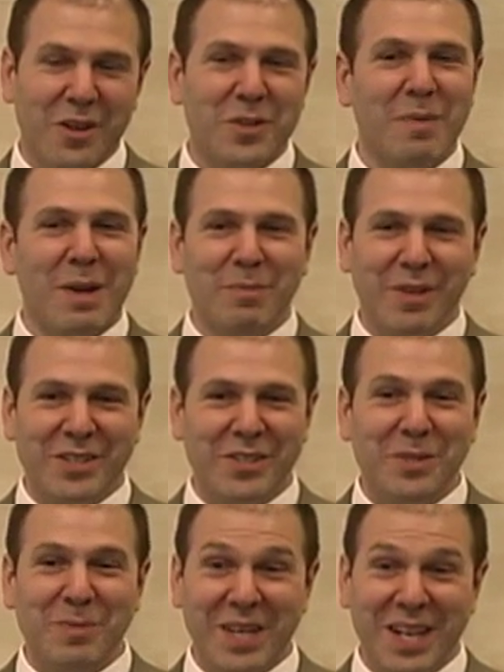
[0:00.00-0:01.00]
It was my pleasure.
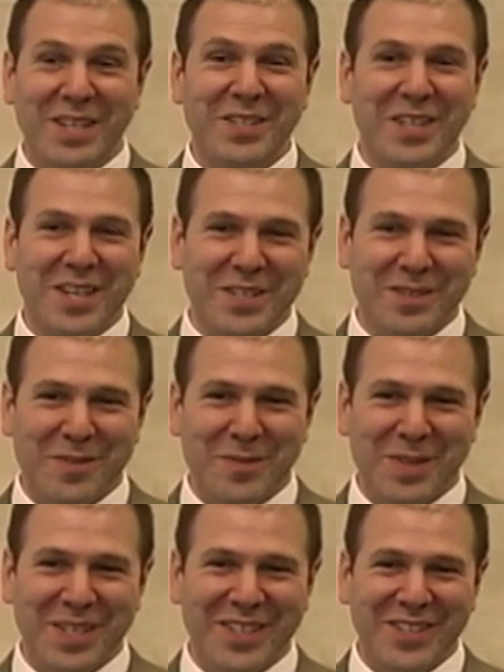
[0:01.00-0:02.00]
It's been an education for
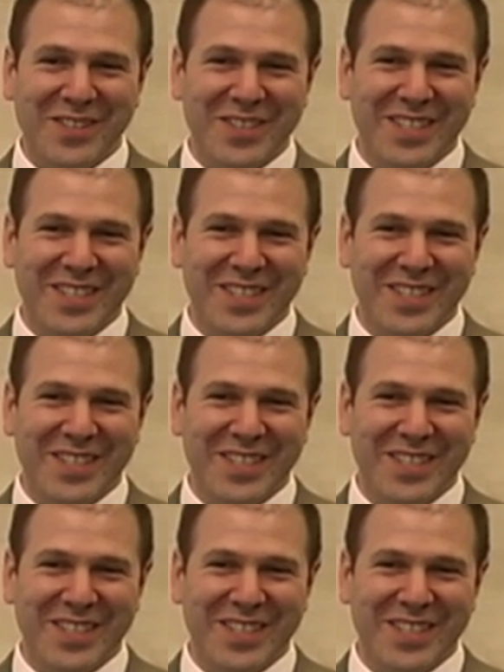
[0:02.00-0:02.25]
me too.